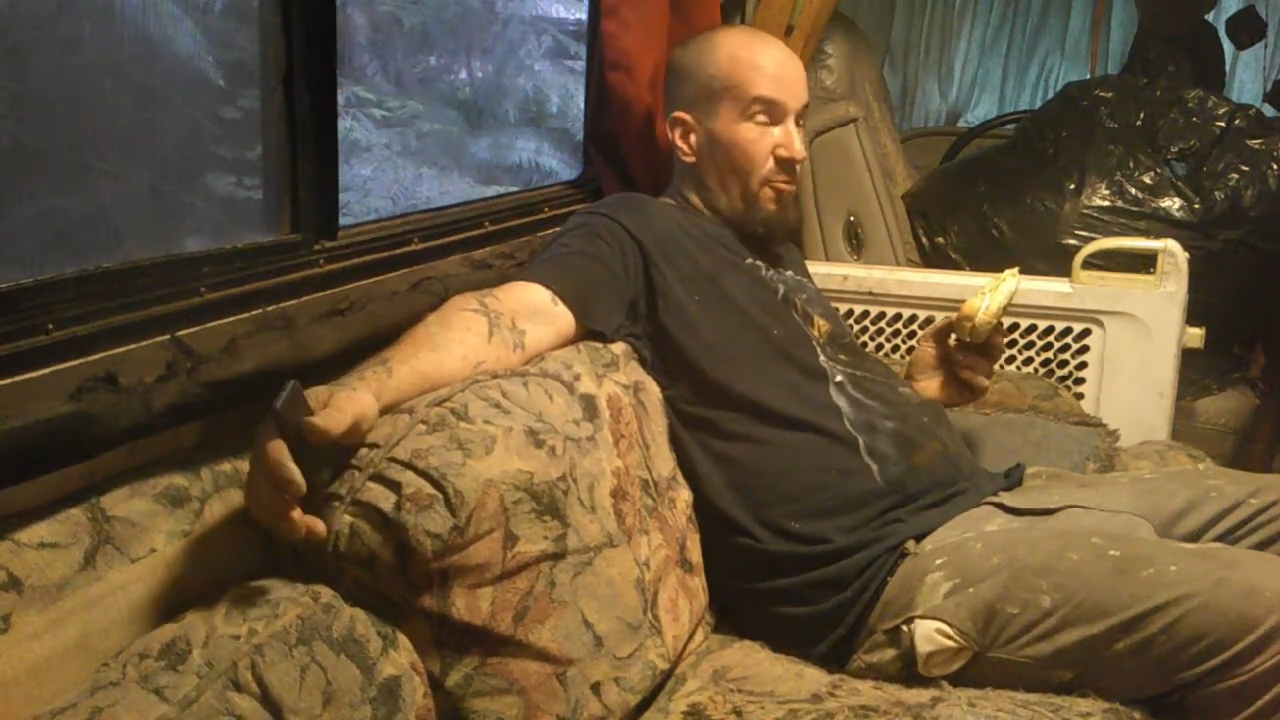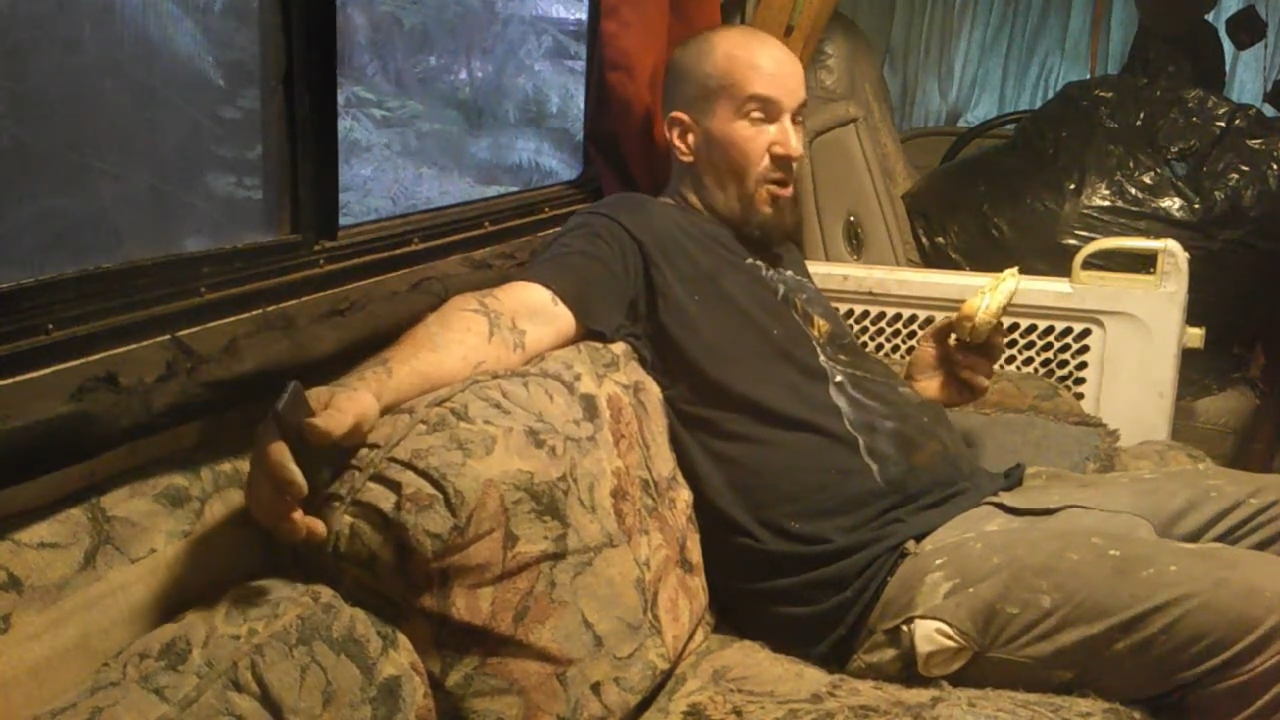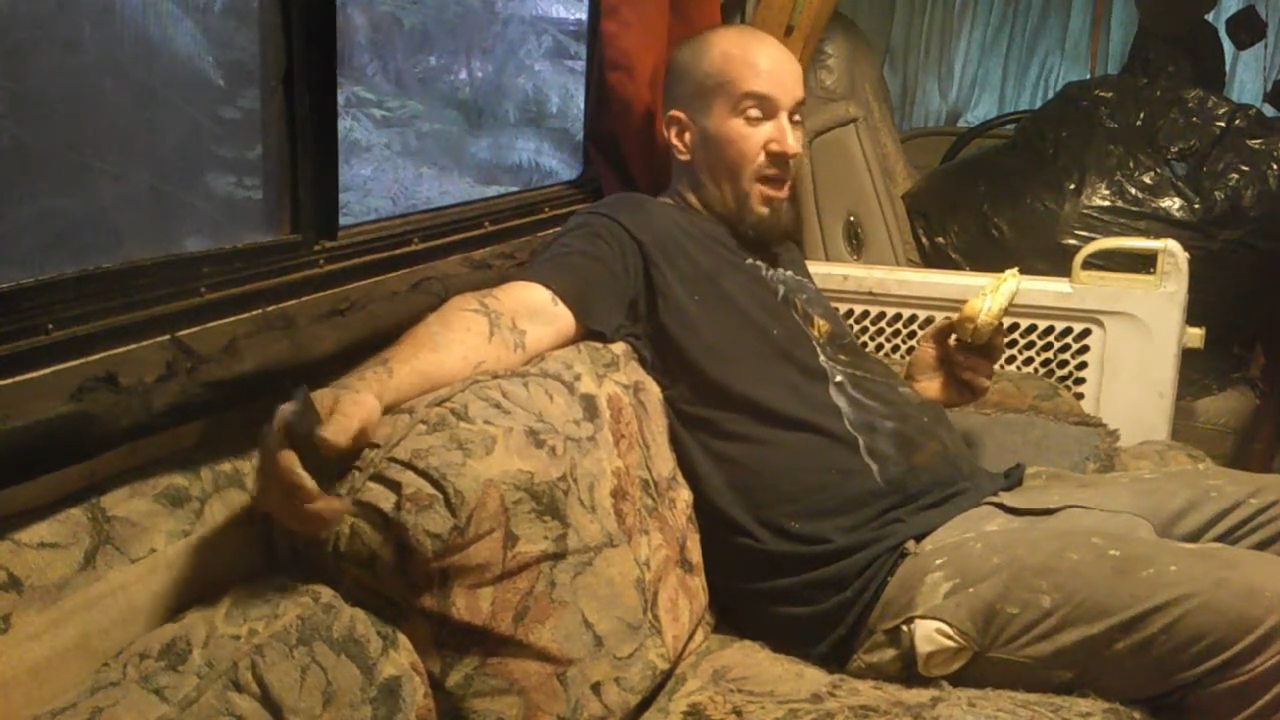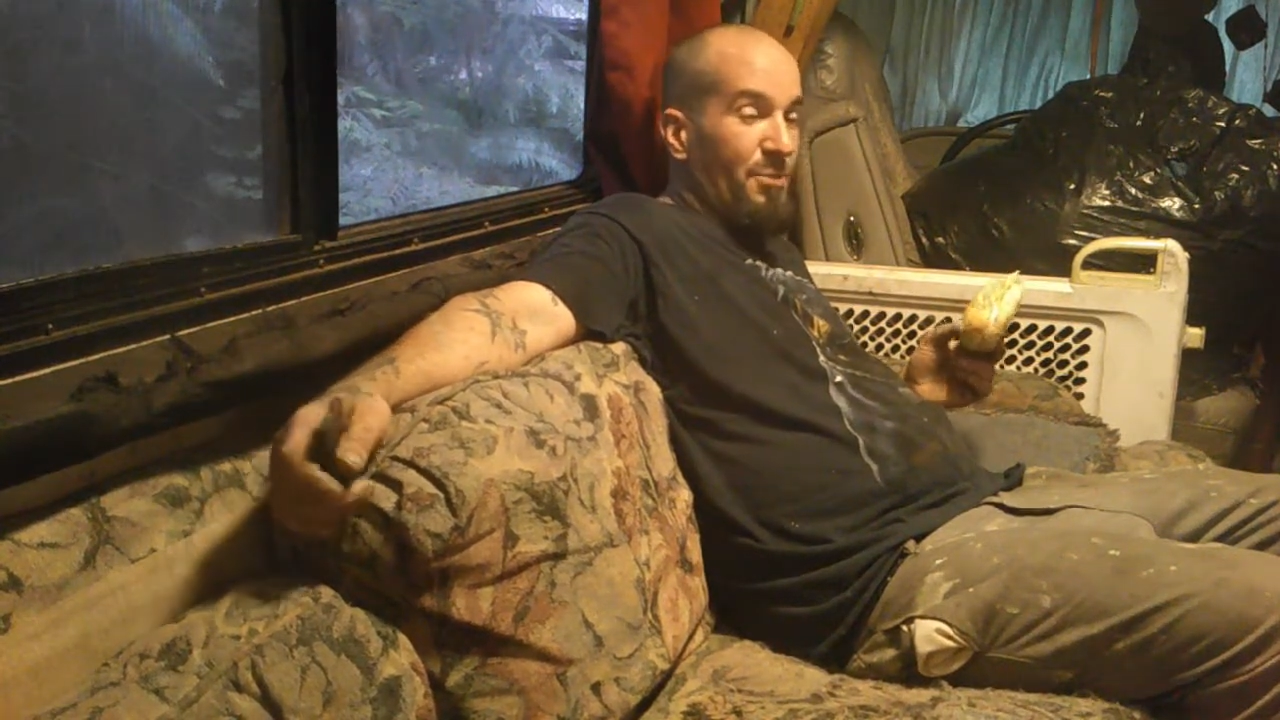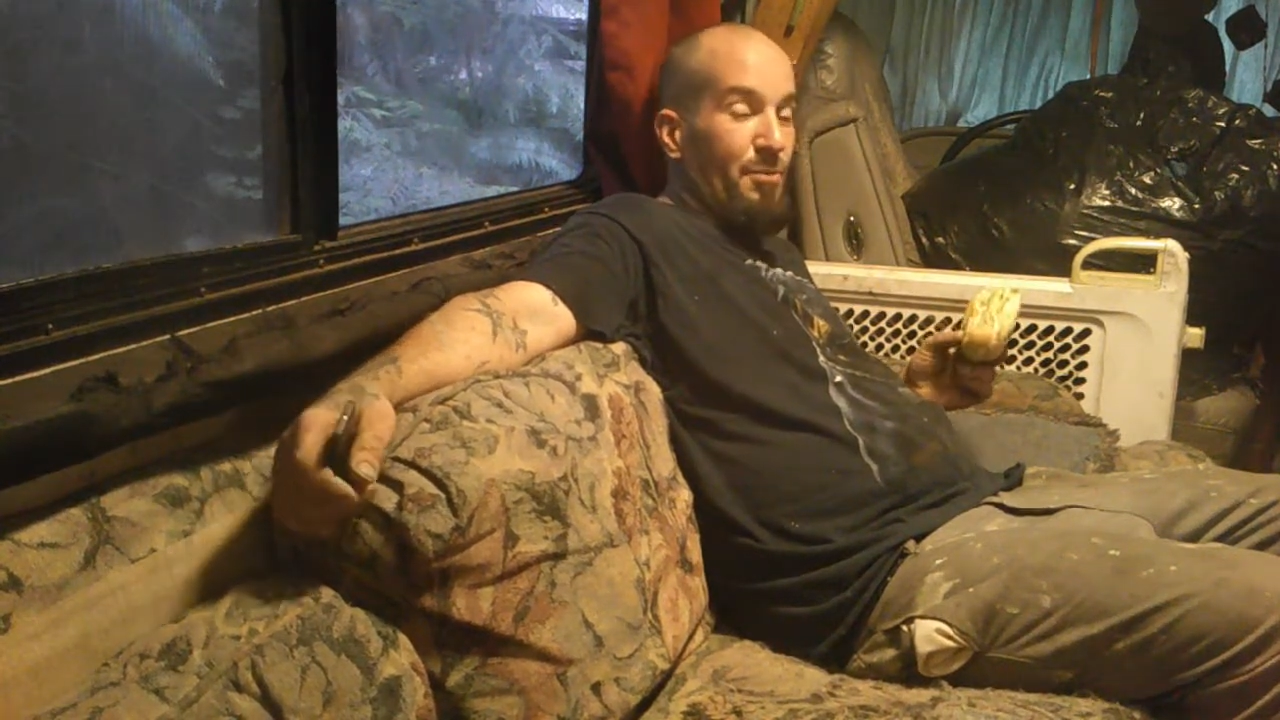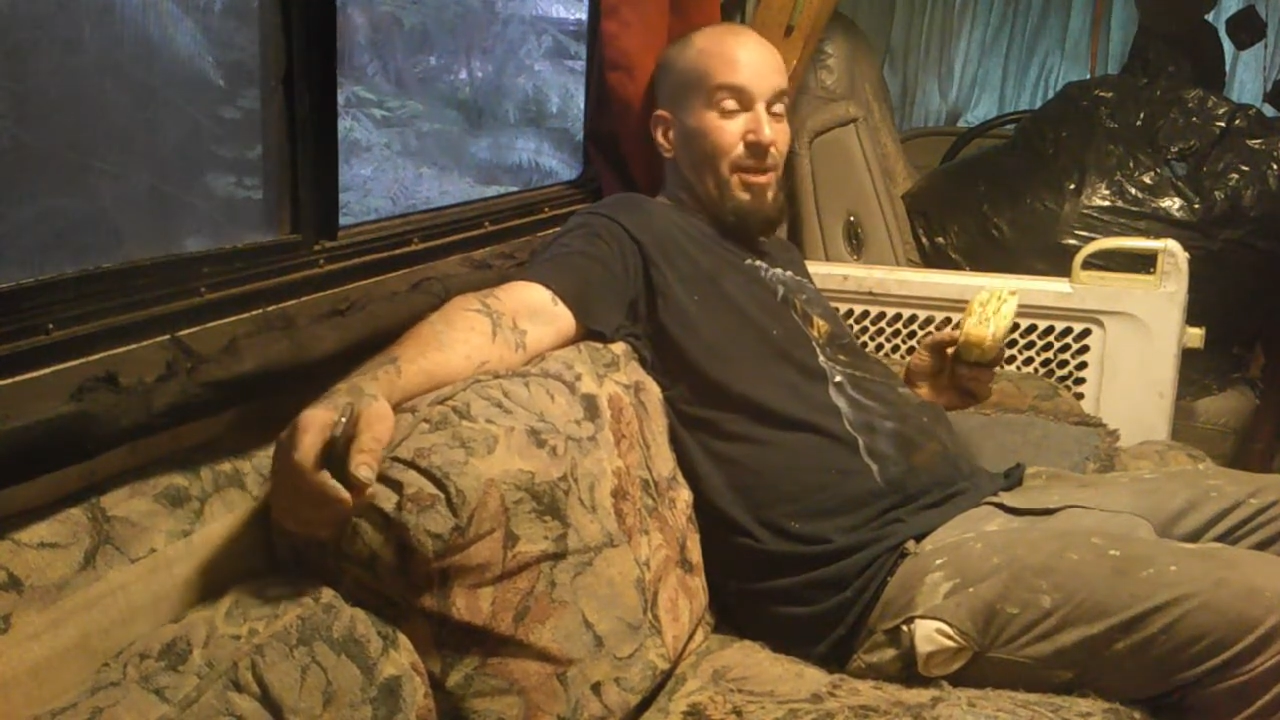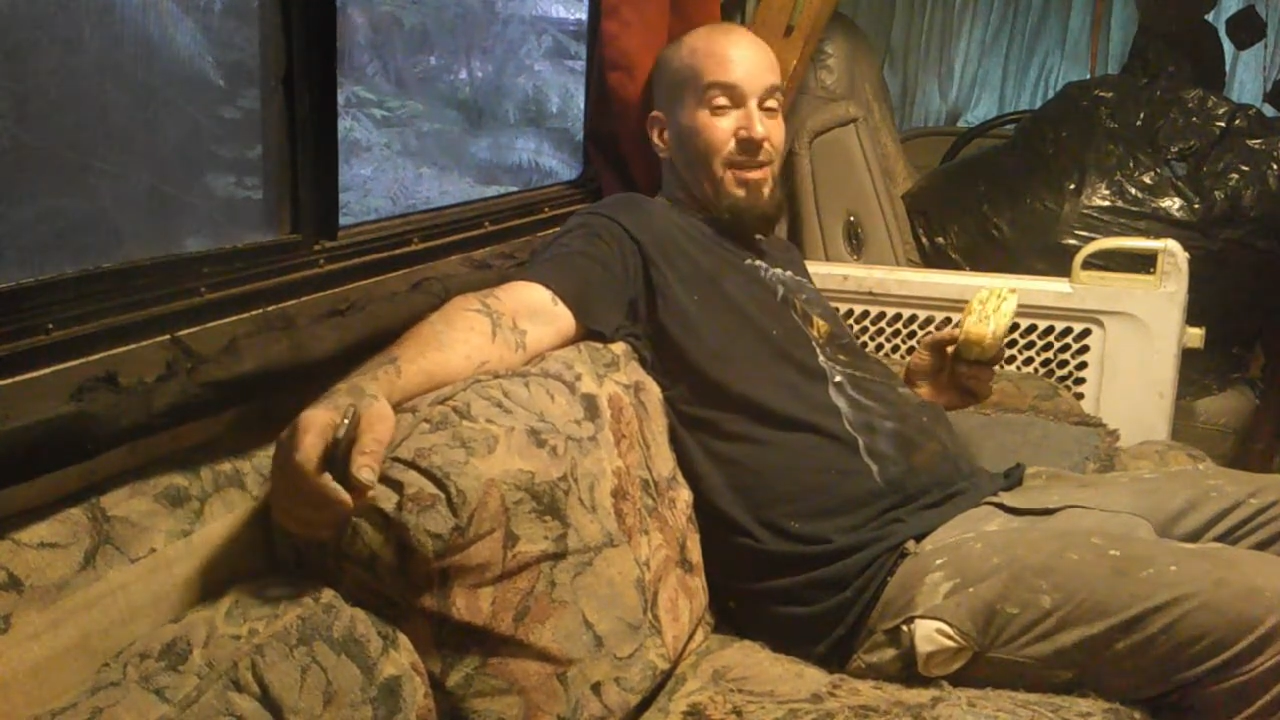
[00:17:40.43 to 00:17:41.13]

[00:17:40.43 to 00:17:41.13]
wash pretty